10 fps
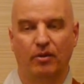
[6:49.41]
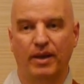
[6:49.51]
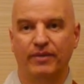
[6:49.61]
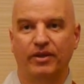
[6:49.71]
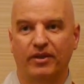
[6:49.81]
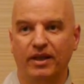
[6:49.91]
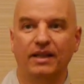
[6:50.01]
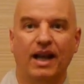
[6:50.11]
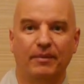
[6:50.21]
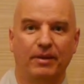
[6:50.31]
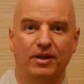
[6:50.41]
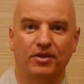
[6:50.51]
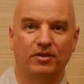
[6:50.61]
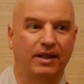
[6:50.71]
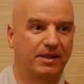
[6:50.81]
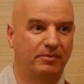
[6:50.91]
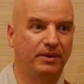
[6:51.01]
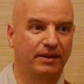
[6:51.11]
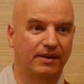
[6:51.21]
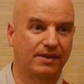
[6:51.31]
we have a three-dimensional
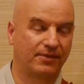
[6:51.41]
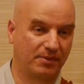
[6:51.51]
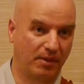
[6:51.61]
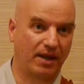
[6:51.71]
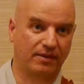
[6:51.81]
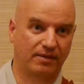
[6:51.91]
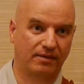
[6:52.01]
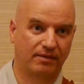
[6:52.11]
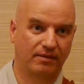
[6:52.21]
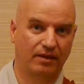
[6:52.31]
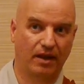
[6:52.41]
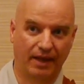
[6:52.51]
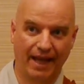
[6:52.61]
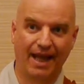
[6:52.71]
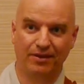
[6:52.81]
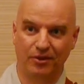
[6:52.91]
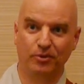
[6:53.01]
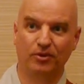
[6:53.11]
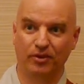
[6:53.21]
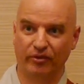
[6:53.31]
experience of space. Again,
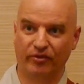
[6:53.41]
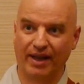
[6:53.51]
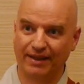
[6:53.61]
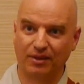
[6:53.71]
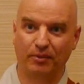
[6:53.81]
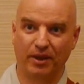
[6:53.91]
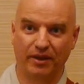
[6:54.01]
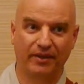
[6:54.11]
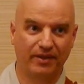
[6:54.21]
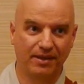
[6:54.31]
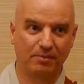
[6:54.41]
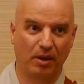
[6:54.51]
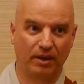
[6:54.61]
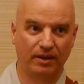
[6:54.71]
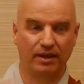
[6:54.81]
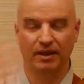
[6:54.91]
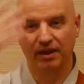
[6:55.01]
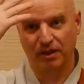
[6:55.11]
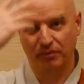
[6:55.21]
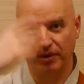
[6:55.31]
due to the fact that we are in this body,
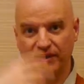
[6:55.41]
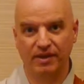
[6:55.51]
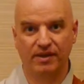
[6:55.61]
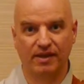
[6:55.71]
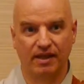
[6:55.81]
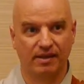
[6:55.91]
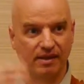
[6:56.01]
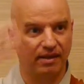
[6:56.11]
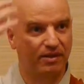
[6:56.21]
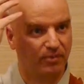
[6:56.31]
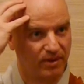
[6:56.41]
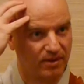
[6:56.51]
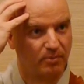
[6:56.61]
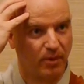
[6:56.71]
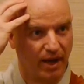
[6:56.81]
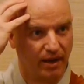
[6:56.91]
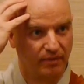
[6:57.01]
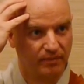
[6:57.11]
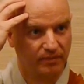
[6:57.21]
with these senses, with this brain.